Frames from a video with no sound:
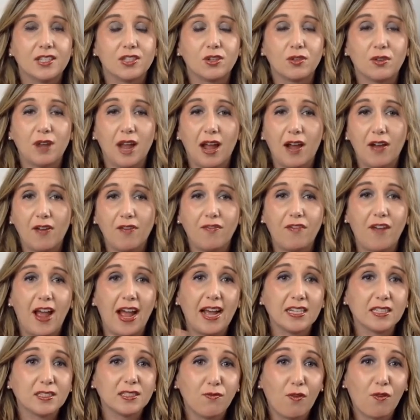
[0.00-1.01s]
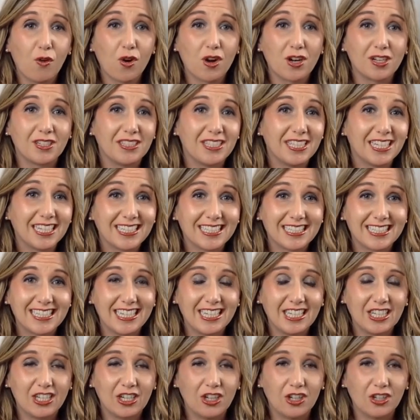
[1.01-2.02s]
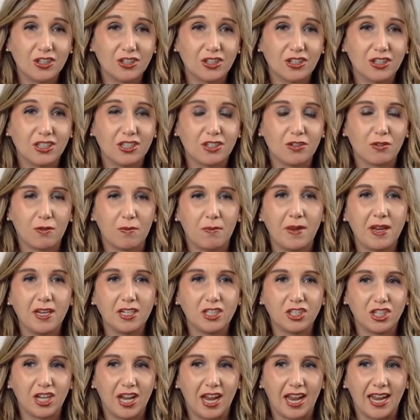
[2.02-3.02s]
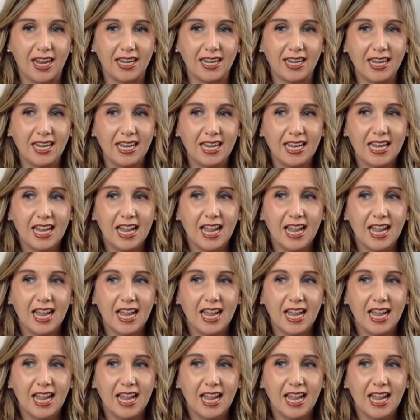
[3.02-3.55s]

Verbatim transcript: So now, fast forward 16 years into remission,